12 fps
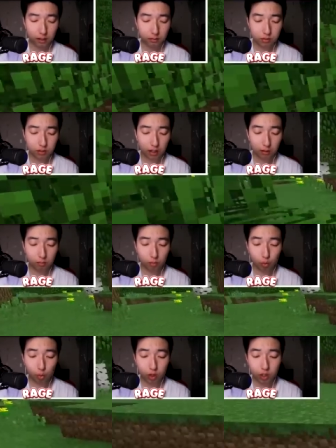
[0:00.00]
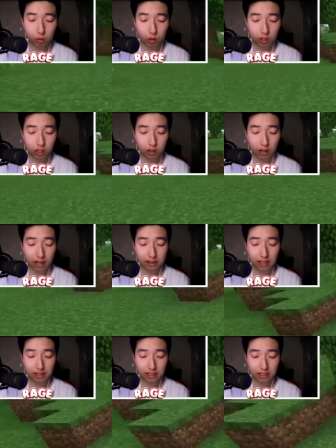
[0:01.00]
I'm I'm really really
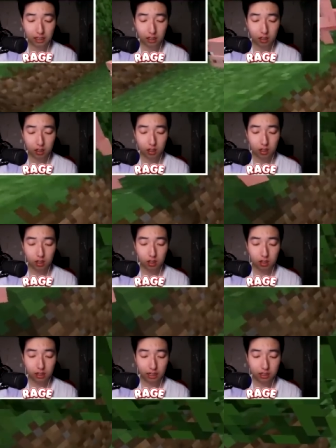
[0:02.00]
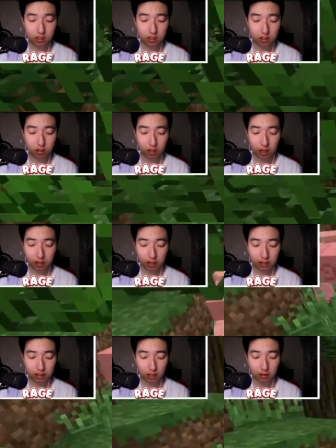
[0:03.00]
glad that the that it's still not
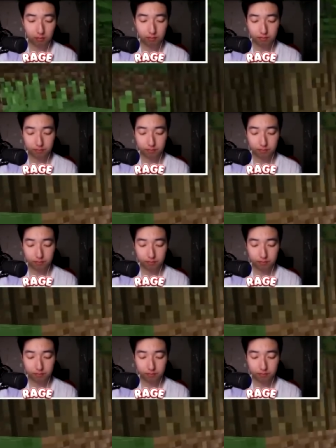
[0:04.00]
nighttime.